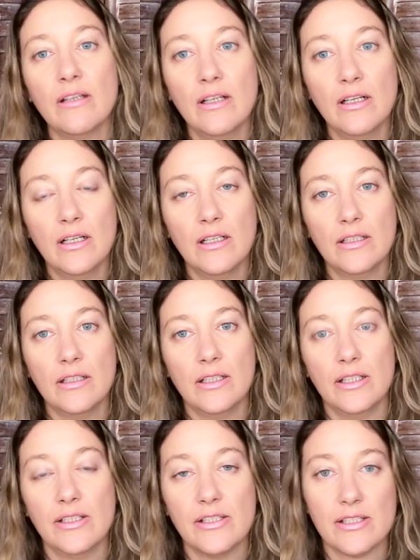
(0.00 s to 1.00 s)
uh,
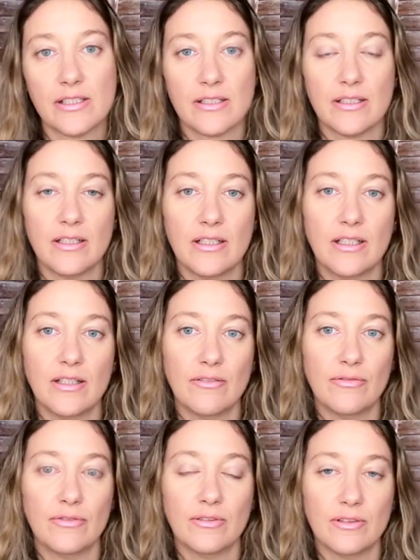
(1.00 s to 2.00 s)
is uh,
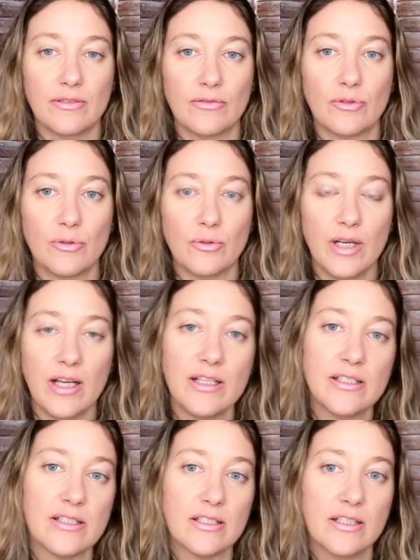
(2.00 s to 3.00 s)
for you
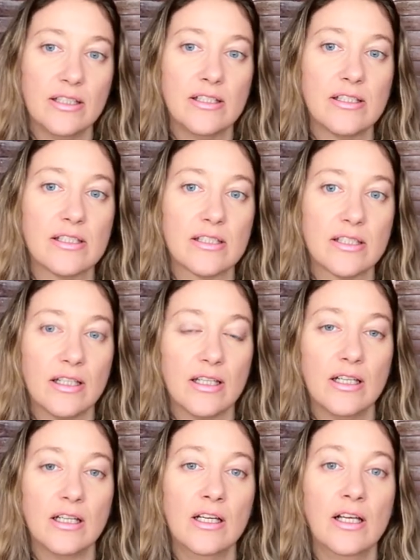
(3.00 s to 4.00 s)
guys is
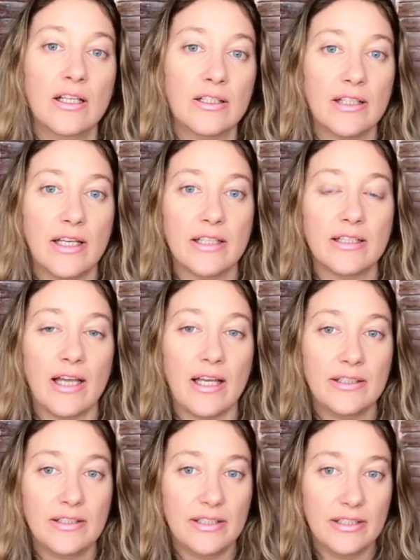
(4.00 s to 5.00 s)
uh, that
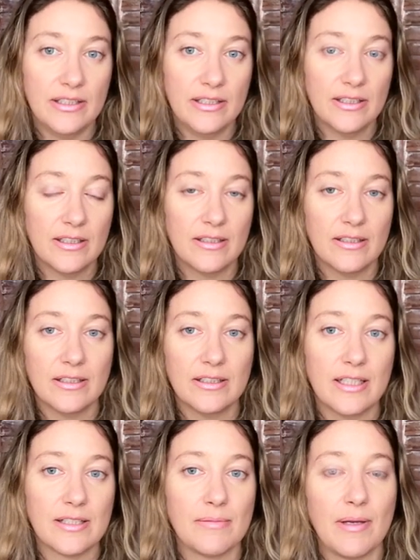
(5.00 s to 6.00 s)
I think
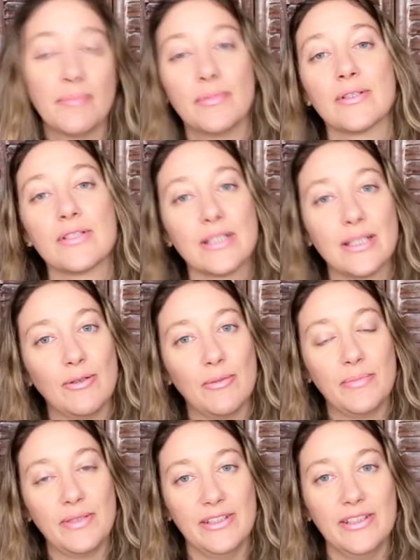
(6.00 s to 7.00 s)
that's my personal
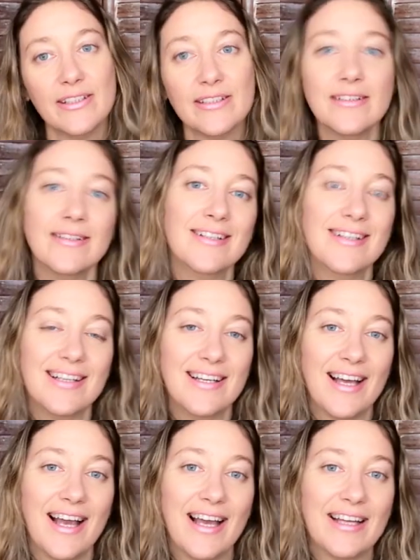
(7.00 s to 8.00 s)
opinion.
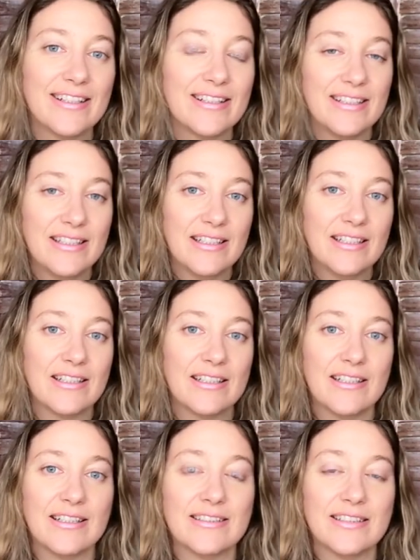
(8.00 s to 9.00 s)
I think
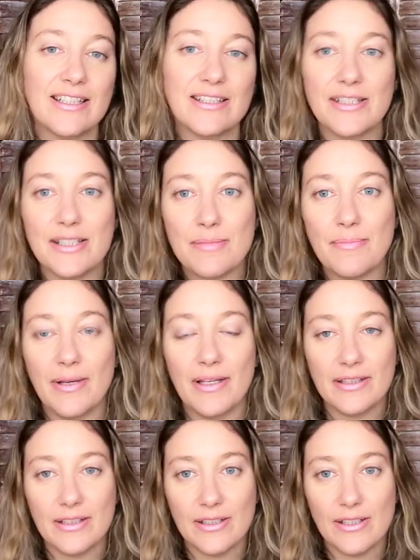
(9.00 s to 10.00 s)
that it's
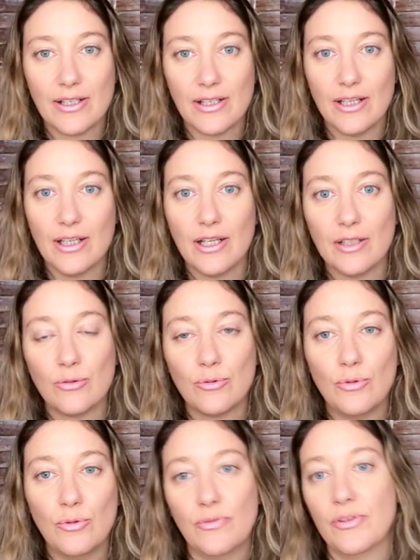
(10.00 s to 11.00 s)
better
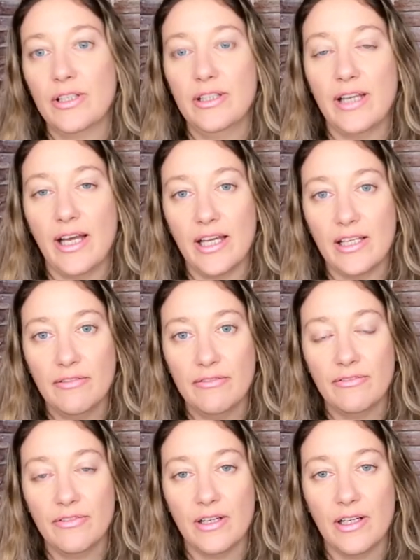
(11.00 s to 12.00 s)
to free dive
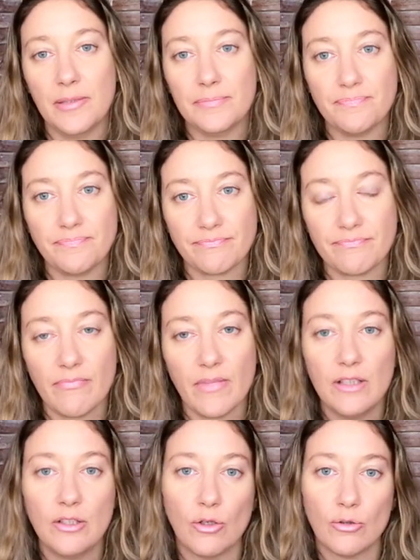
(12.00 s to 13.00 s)
um,
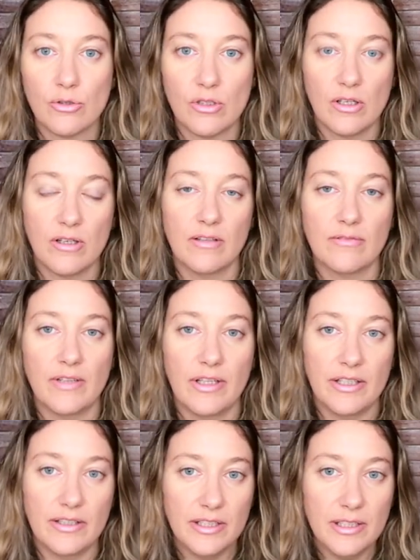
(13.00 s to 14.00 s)
not
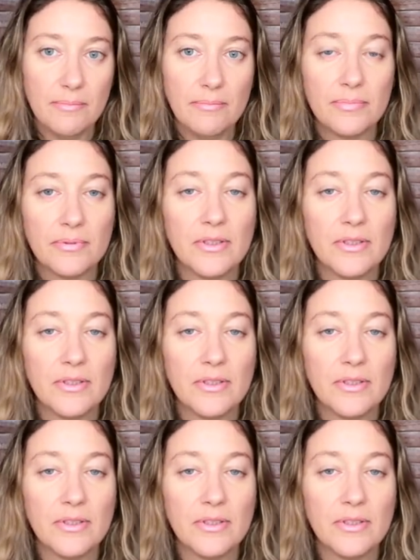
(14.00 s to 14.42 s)
very deep.